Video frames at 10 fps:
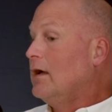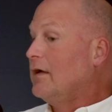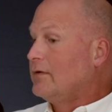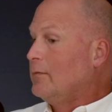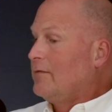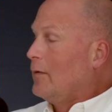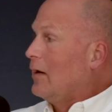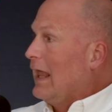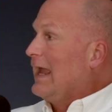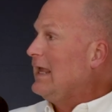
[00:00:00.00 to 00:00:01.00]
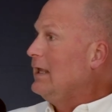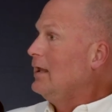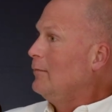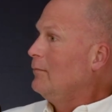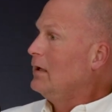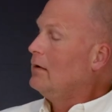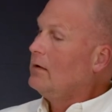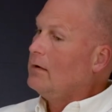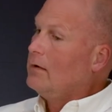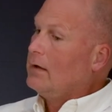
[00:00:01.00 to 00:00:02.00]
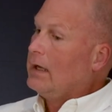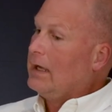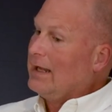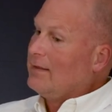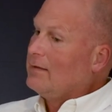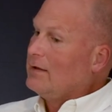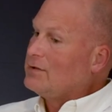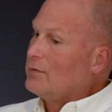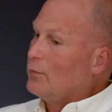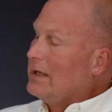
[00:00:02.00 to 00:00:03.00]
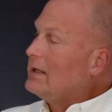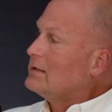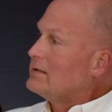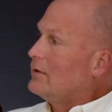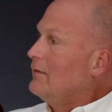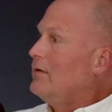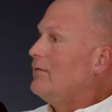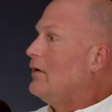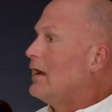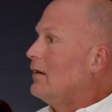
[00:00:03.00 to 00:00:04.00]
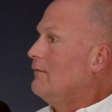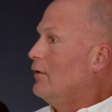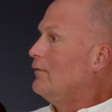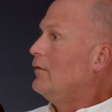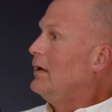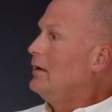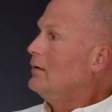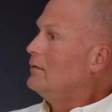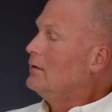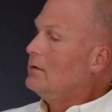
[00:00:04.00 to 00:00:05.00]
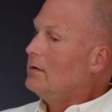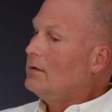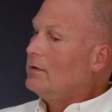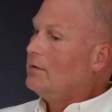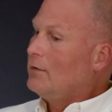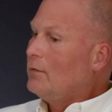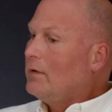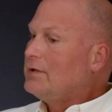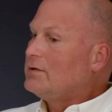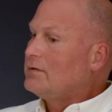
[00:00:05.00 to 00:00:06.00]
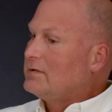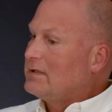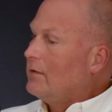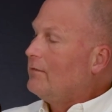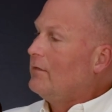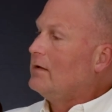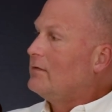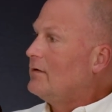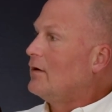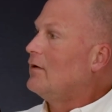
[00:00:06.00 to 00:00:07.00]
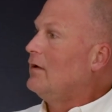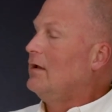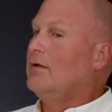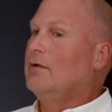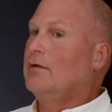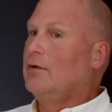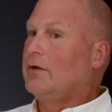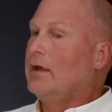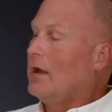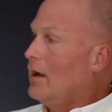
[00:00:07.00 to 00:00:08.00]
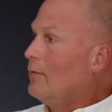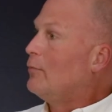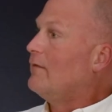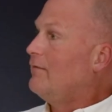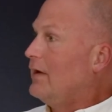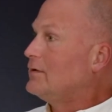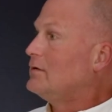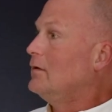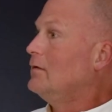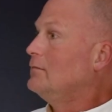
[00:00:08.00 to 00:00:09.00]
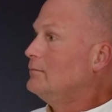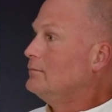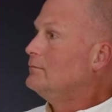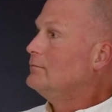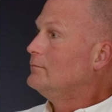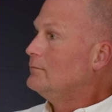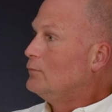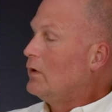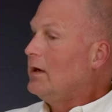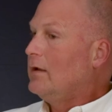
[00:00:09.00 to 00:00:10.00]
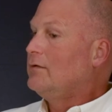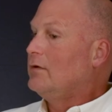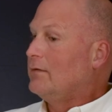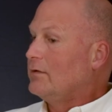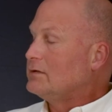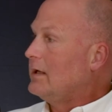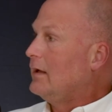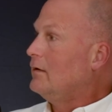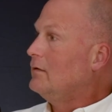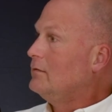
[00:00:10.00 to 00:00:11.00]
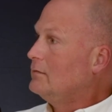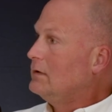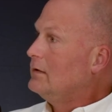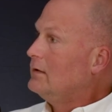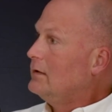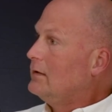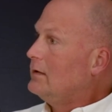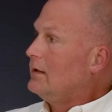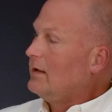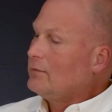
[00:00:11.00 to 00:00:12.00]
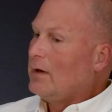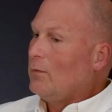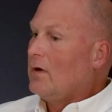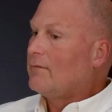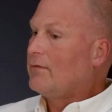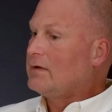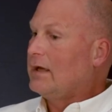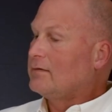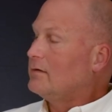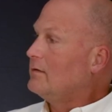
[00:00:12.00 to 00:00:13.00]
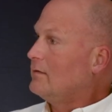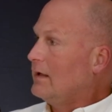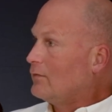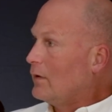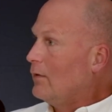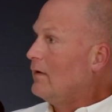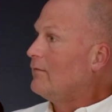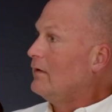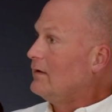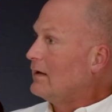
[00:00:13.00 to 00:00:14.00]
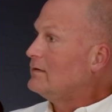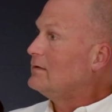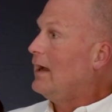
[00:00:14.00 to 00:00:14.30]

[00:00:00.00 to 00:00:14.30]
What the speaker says: Some of them are liking them, and I think they should reconsider, even if they're not going to vote for me, don't let yourself get suckered into looking unprofessional. We're held to a different standard, and that's what I want for Texas, and that's what I want for the Texas